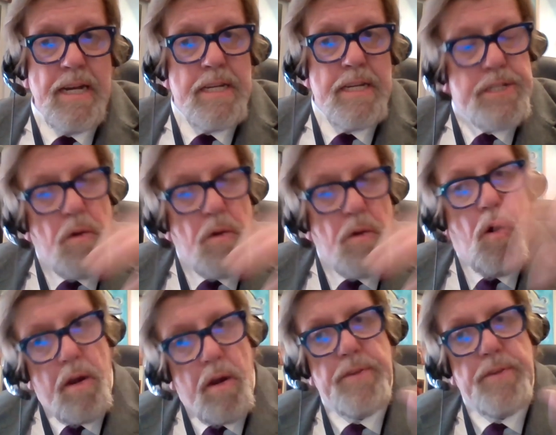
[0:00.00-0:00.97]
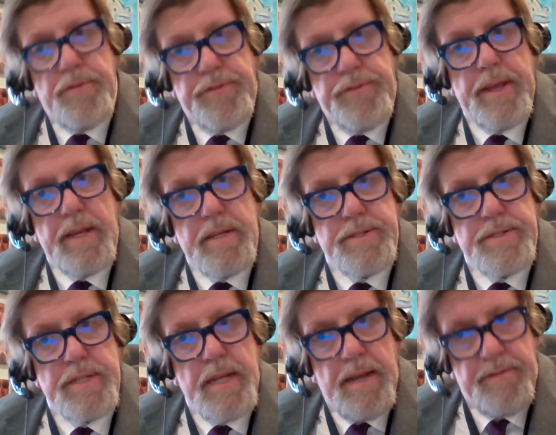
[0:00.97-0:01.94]
So all of those
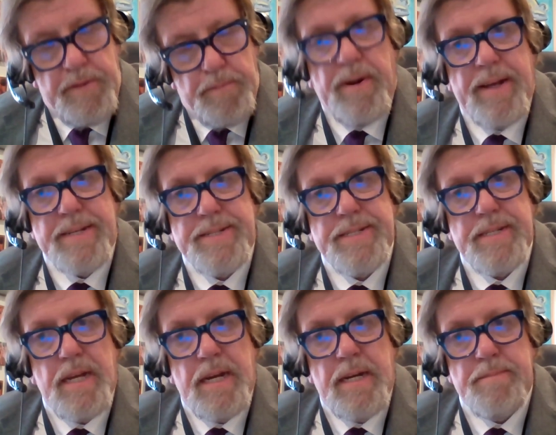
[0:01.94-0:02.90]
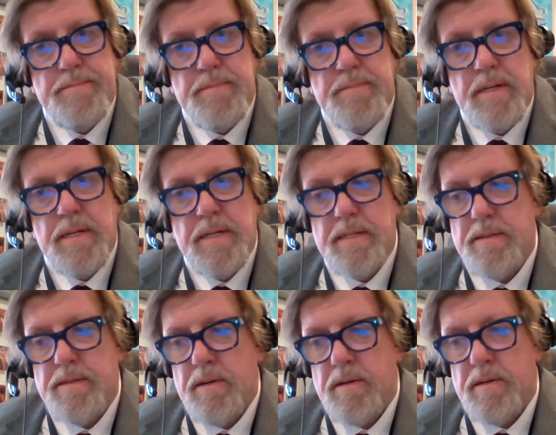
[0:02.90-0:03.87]
things have depressed
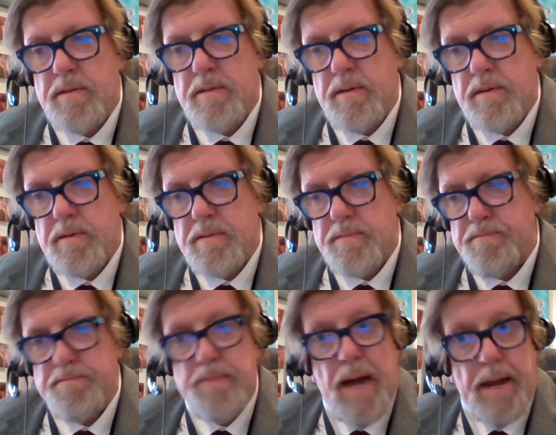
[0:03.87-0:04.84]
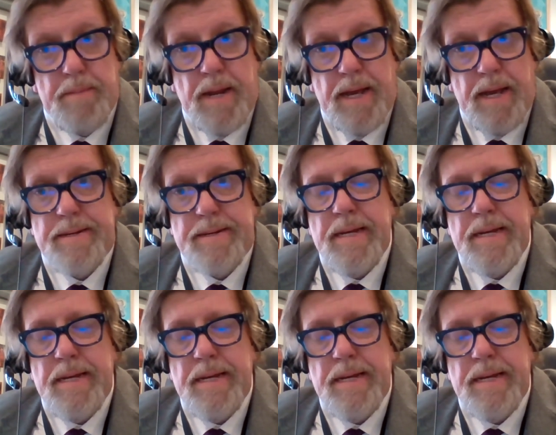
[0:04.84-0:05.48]
our bottom line.